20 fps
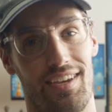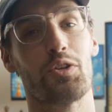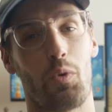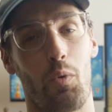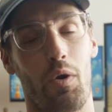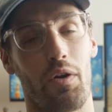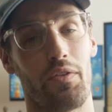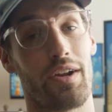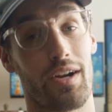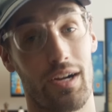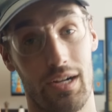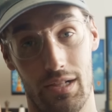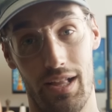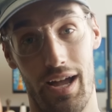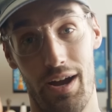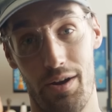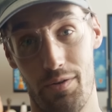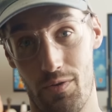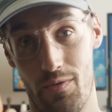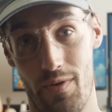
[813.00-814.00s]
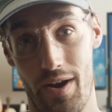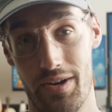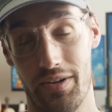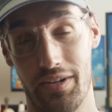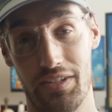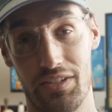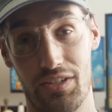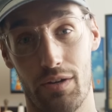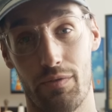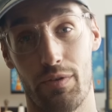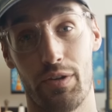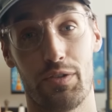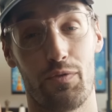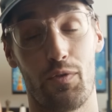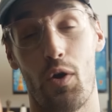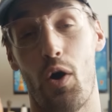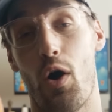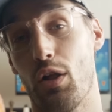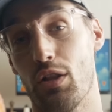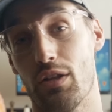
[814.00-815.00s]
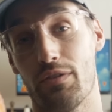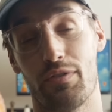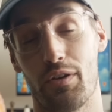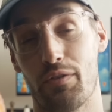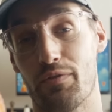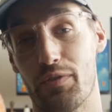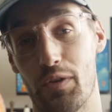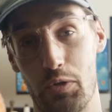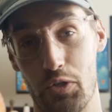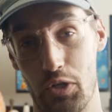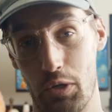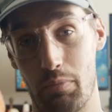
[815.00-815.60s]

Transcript: toward their cloud rendering service for all of your future